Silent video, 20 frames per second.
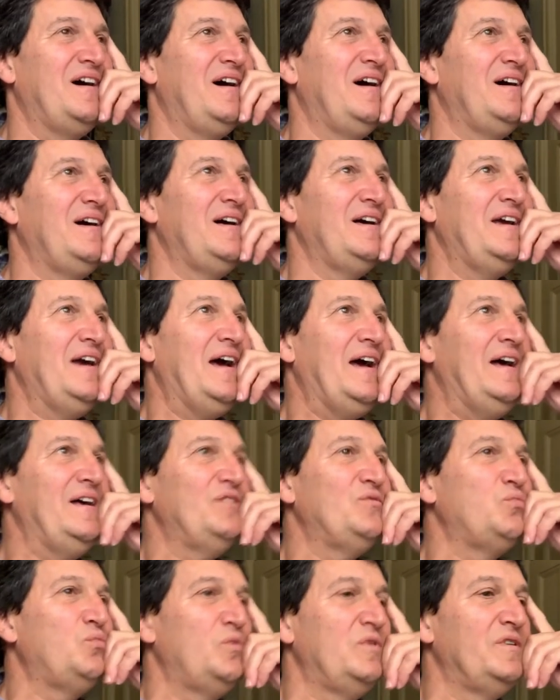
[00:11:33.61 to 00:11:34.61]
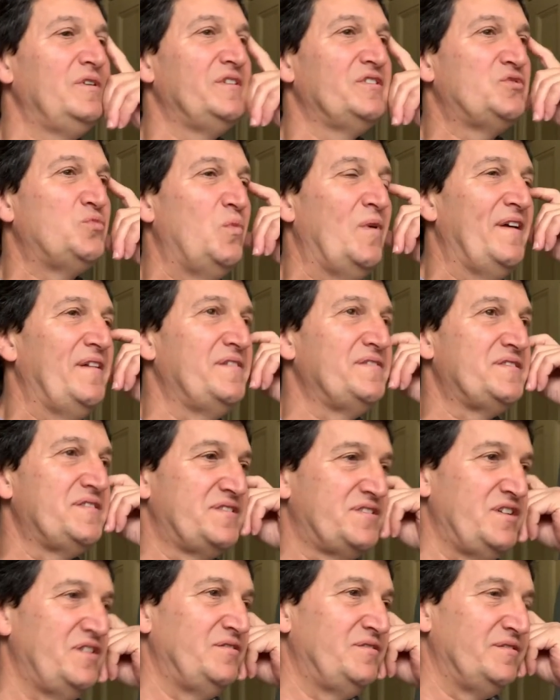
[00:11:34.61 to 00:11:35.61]
I had worked when as a
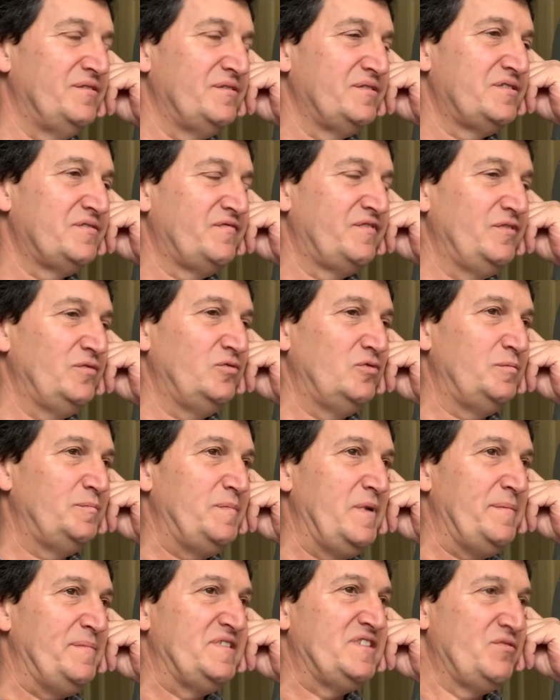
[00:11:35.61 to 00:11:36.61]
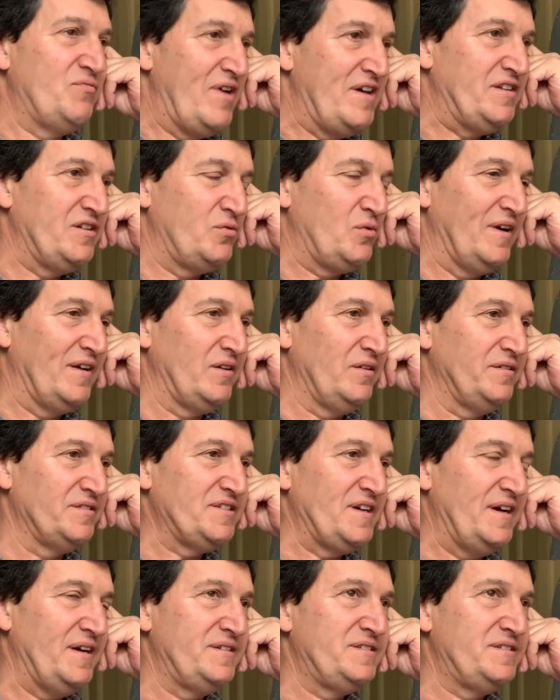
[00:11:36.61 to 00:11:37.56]
student for BBC Radio quite a lot.